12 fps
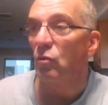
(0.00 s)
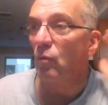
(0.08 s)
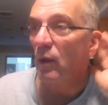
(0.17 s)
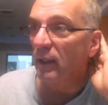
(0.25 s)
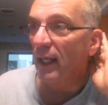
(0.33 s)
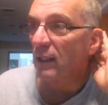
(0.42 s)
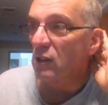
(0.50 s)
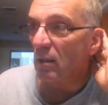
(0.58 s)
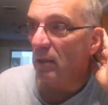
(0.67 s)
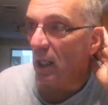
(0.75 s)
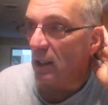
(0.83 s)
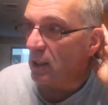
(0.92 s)
you will get
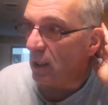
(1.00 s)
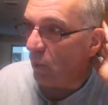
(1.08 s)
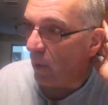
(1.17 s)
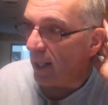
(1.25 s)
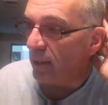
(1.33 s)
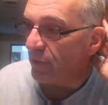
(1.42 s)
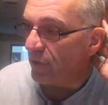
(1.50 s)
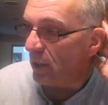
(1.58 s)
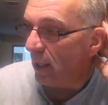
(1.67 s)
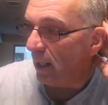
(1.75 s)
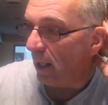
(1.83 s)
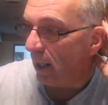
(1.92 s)
some gusty winds,
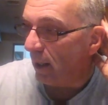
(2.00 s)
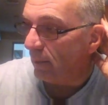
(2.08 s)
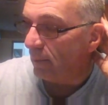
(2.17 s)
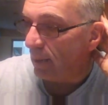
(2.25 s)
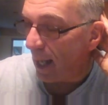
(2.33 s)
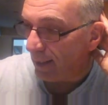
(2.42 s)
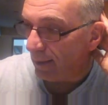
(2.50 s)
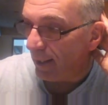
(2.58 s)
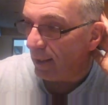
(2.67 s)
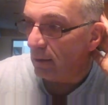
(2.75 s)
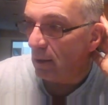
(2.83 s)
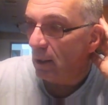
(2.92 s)
uh,
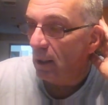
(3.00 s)
likely.